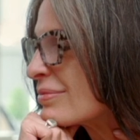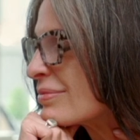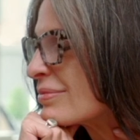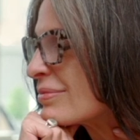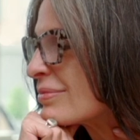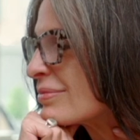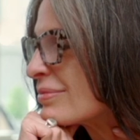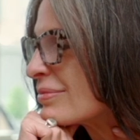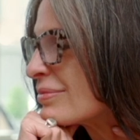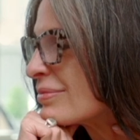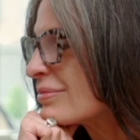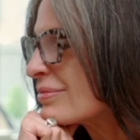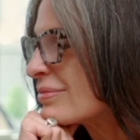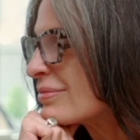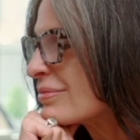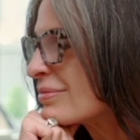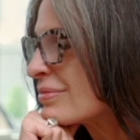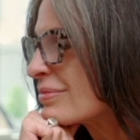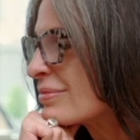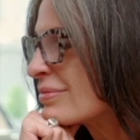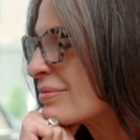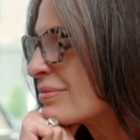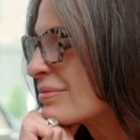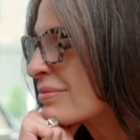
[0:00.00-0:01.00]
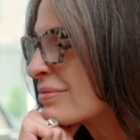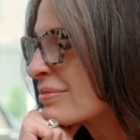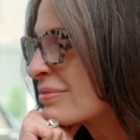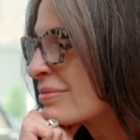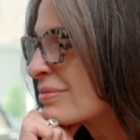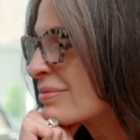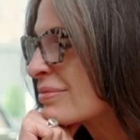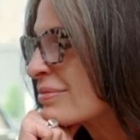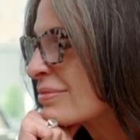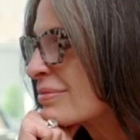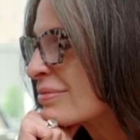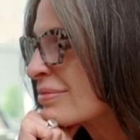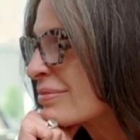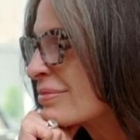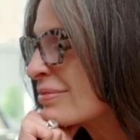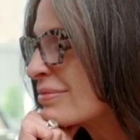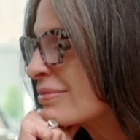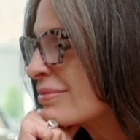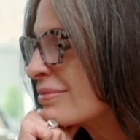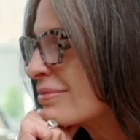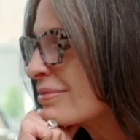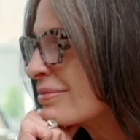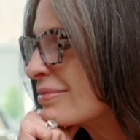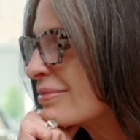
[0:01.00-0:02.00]

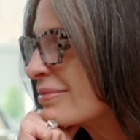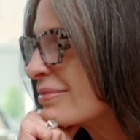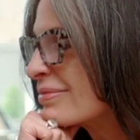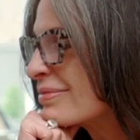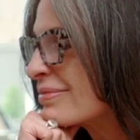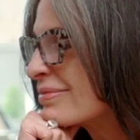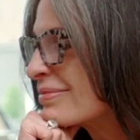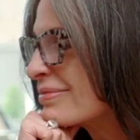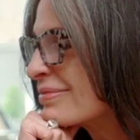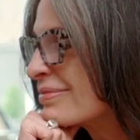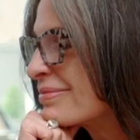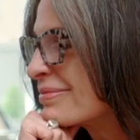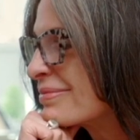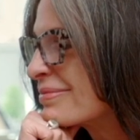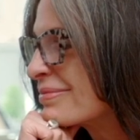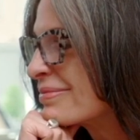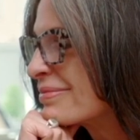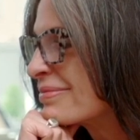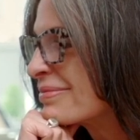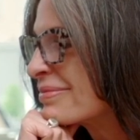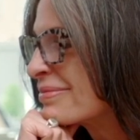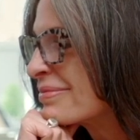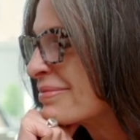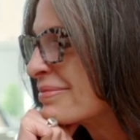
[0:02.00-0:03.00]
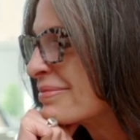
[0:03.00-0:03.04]
The person shown says nothing.